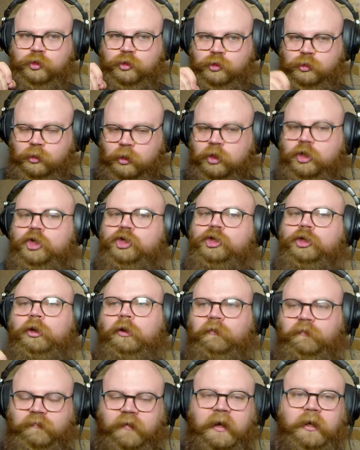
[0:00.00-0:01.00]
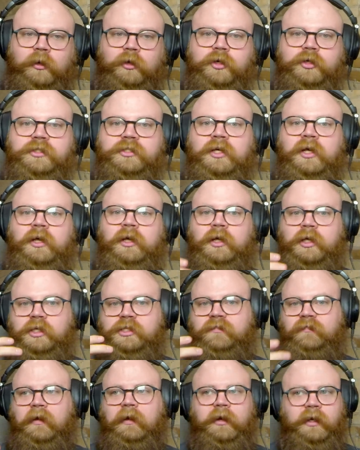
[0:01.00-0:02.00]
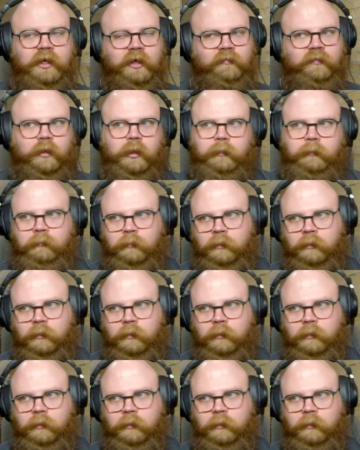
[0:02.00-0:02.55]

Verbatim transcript: traditional fighters is very different.